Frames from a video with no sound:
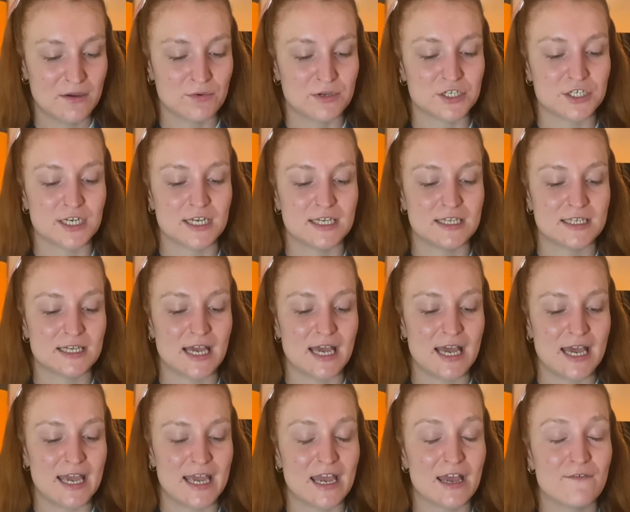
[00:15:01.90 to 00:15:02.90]
which is
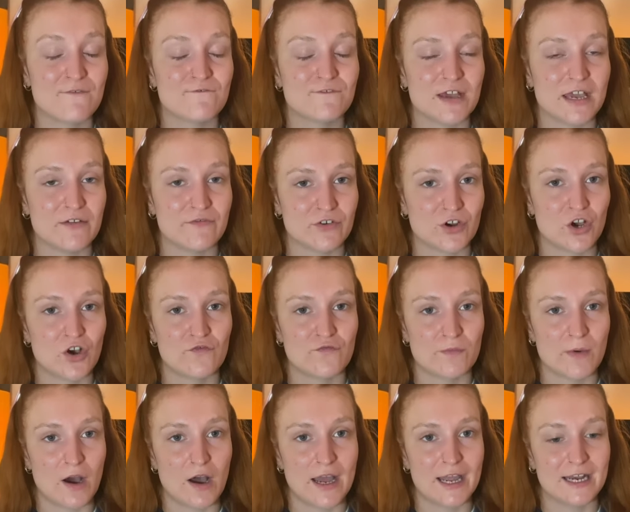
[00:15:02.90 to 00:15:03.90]
a favorite of
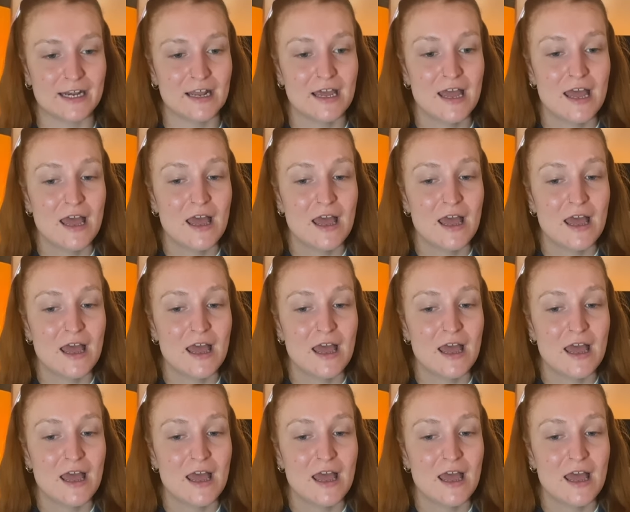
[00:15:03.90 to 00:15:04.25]
mine.